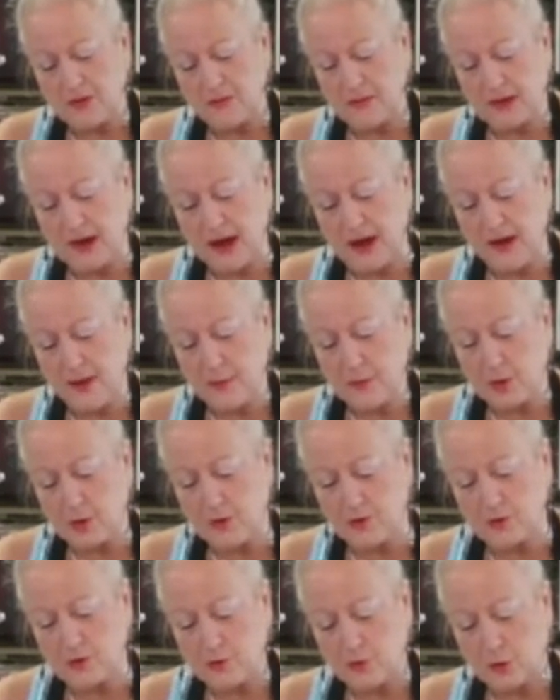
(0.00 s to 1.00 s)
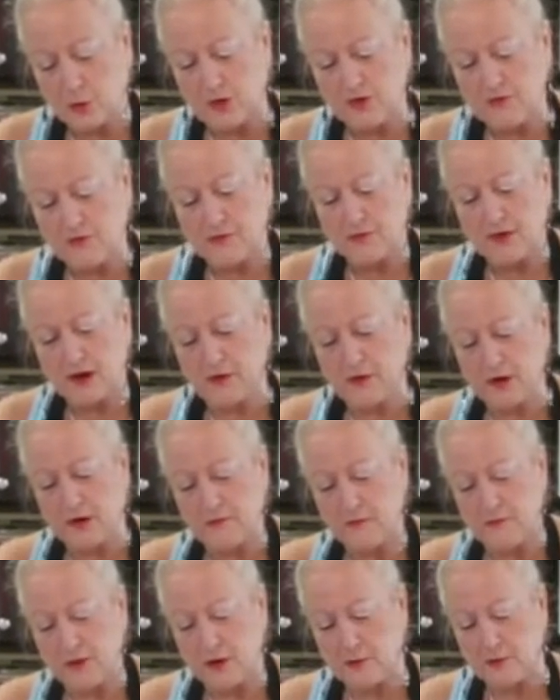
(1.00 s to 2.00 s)
I am going to do it very,
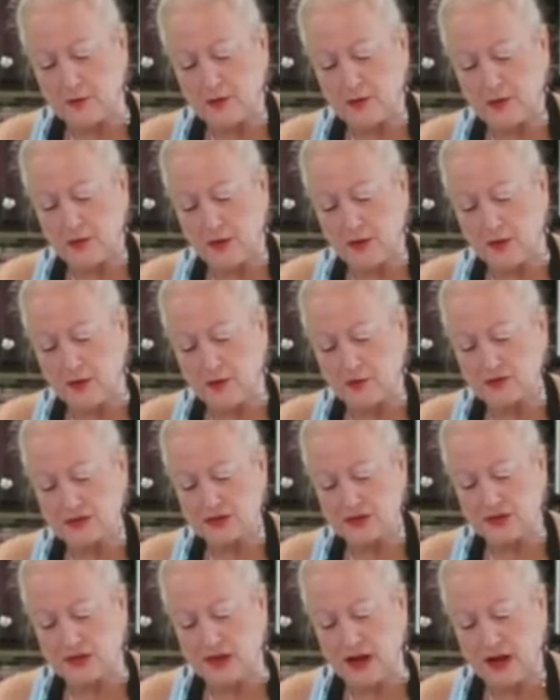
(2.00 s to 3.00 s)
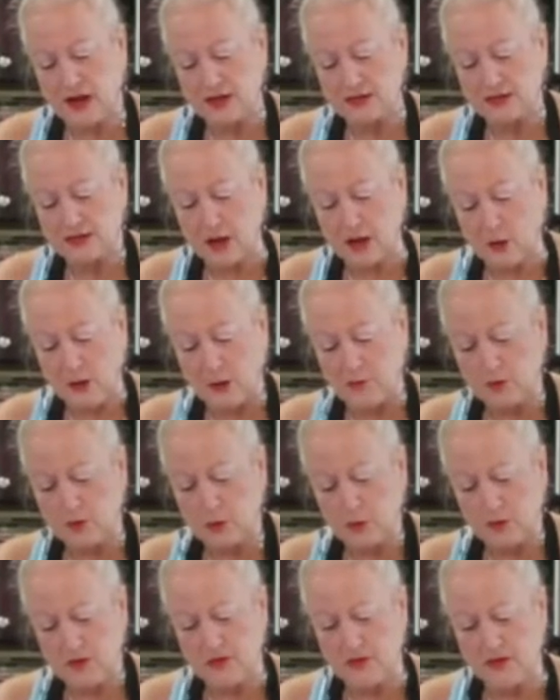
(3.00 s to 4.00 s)
very thin. You see, guys, how I'm
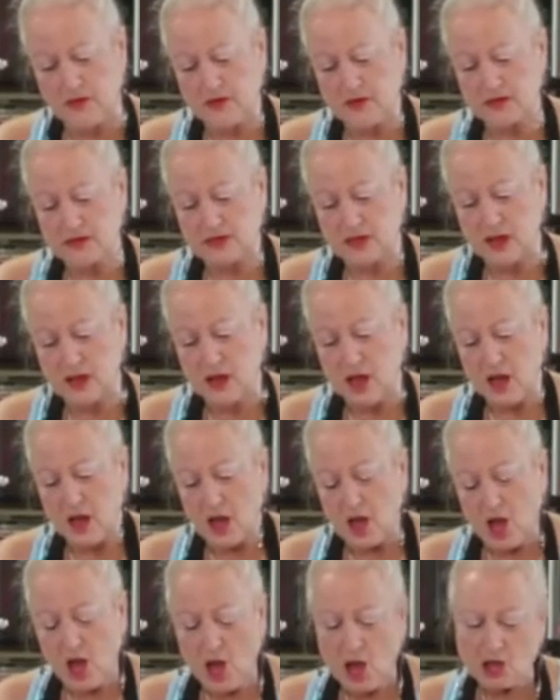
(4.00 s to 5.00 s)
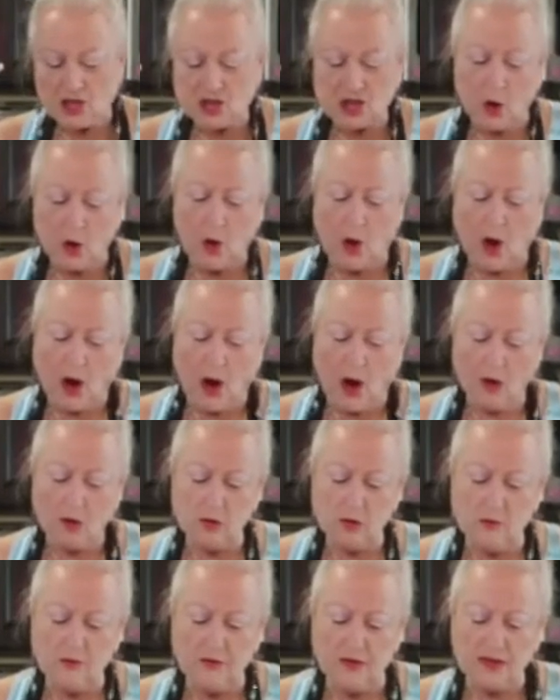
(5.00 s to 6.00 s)
doing this? So
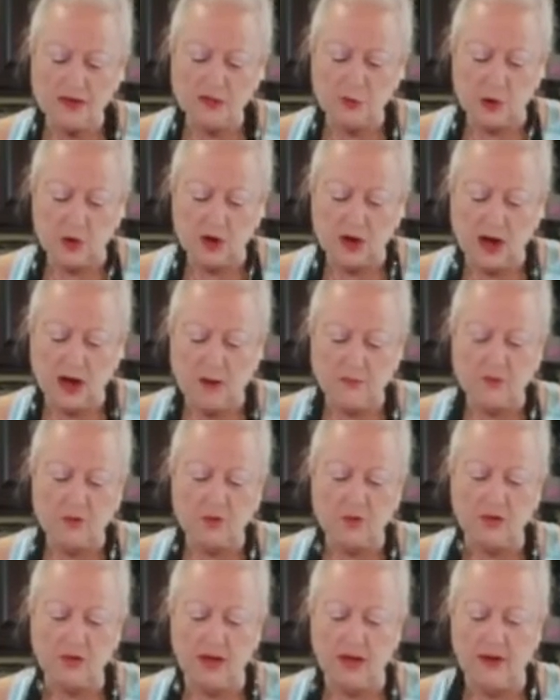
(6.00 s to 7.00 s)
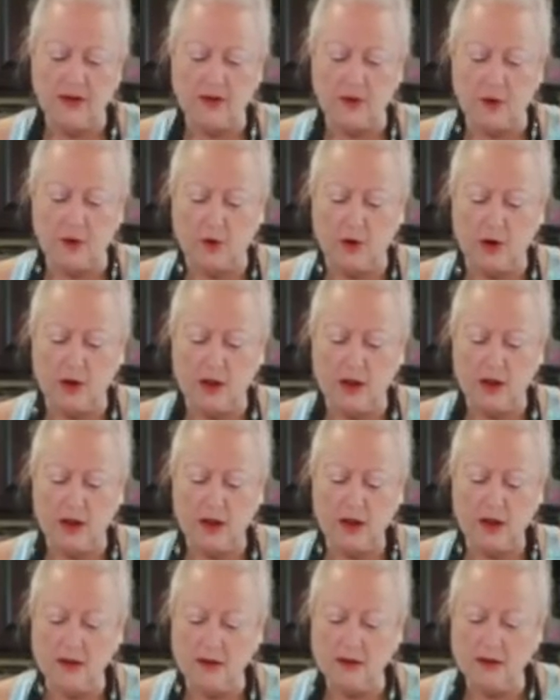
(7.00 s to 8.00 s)
all of this will come together
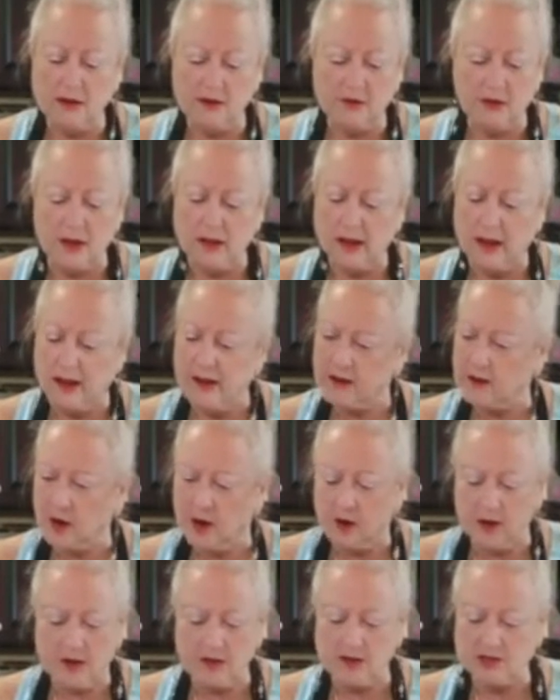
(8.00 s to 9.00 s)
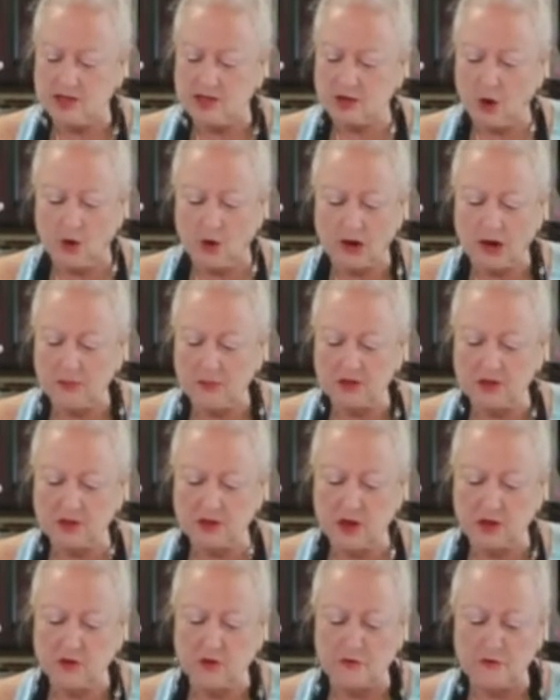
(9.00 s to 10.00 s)
in, like, it just all comes
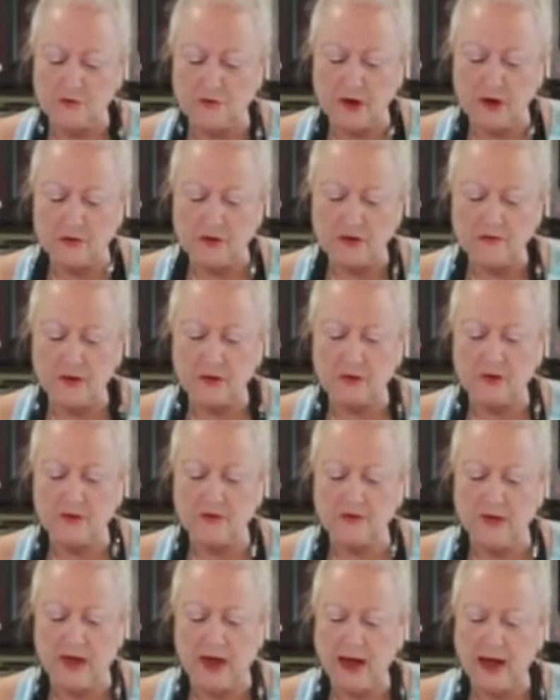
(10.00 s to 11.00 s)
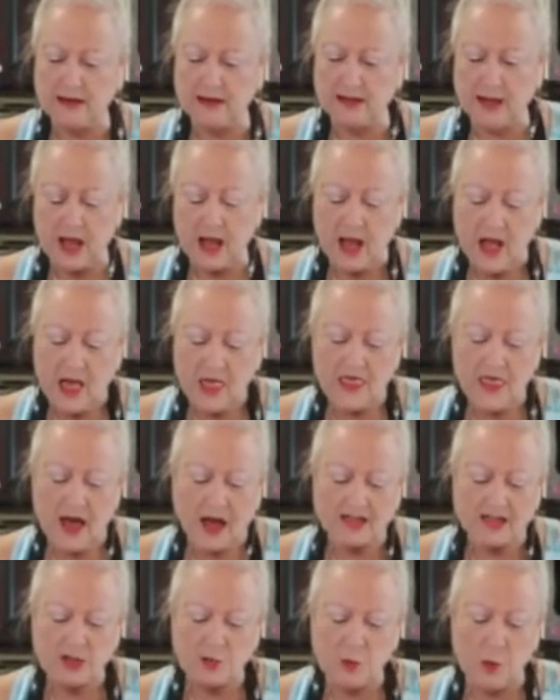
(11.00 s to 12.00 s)
together very, very fast.
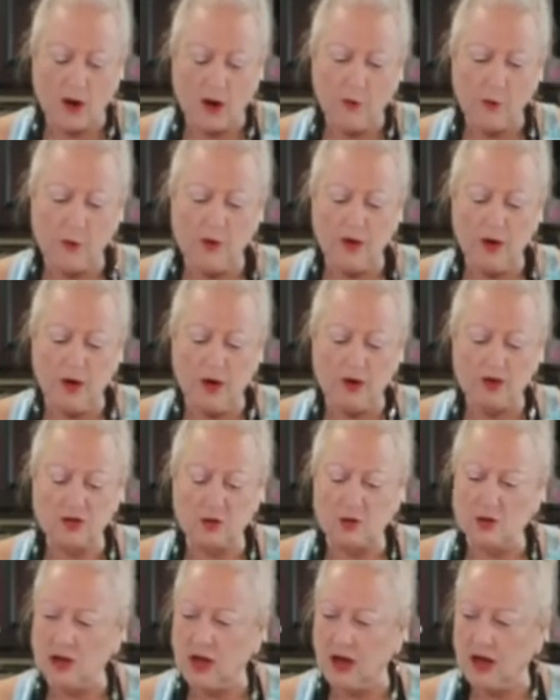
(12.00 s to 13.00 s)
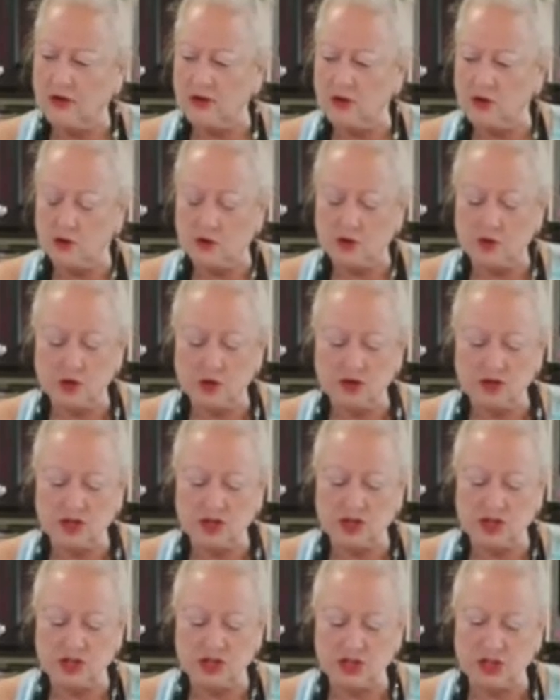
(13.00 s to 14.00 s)
That's why we also cut the
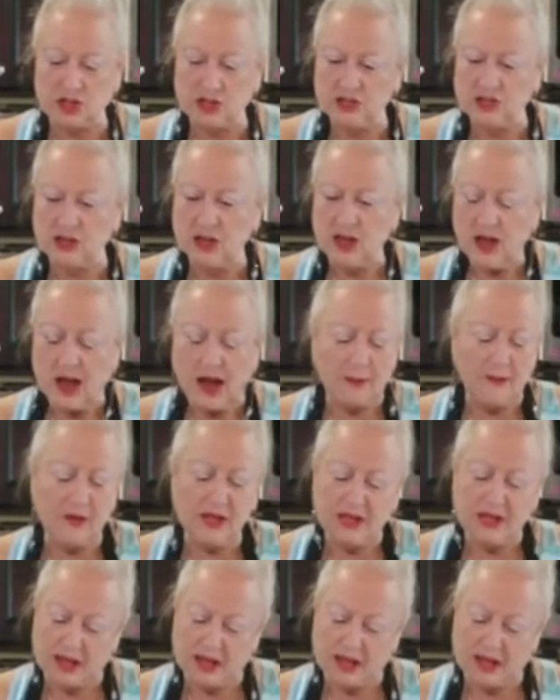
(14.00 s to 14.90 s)
chicken in